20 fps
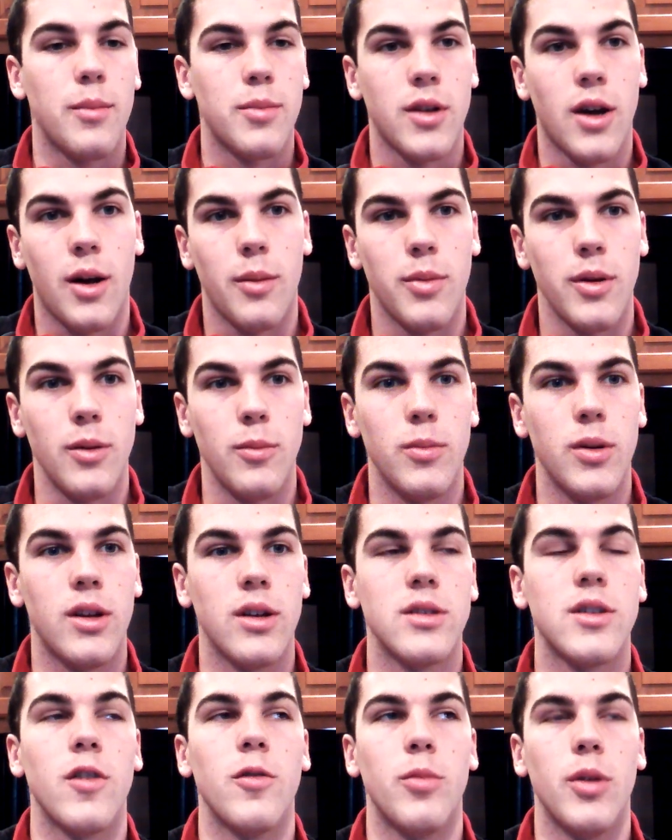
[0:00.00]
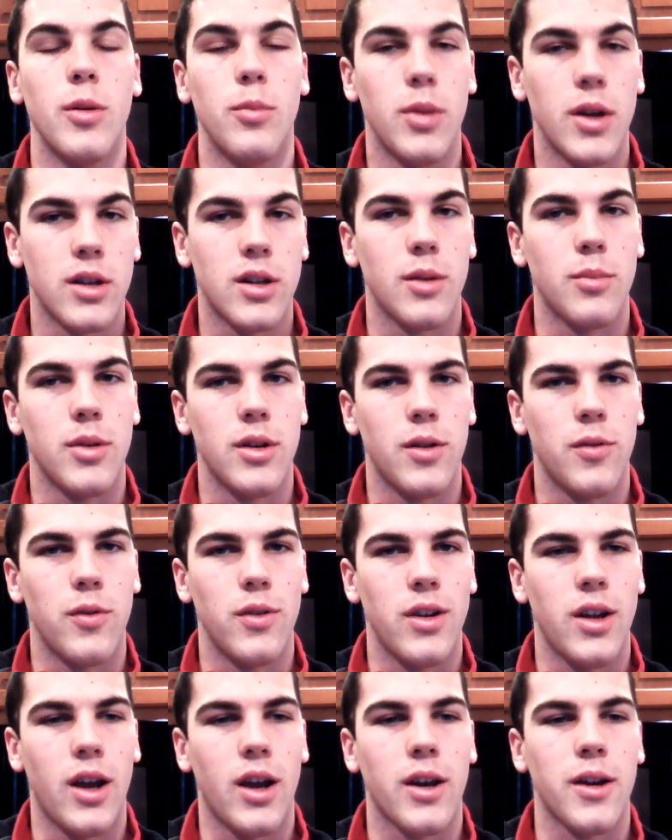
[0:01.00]
topping because everybody picked up a different
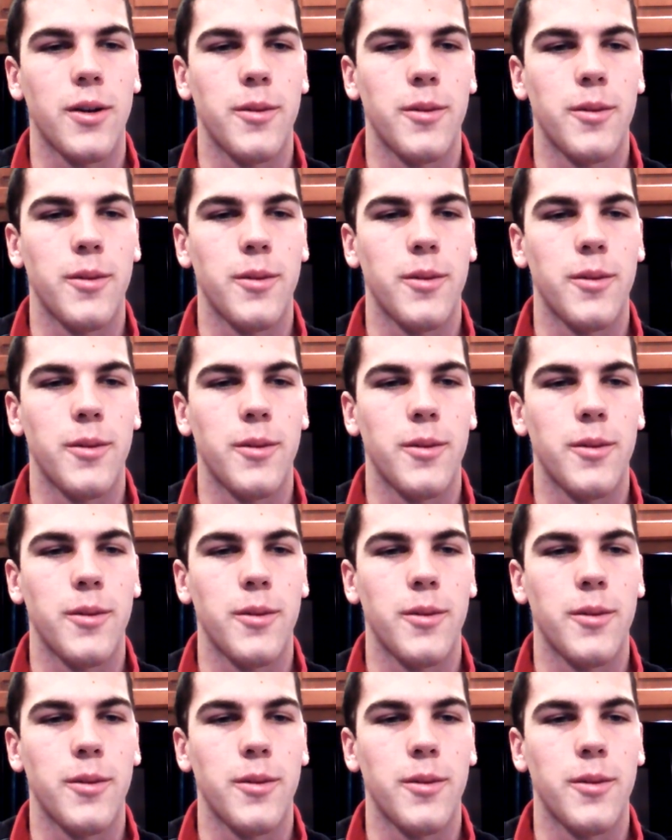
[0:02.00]
deck.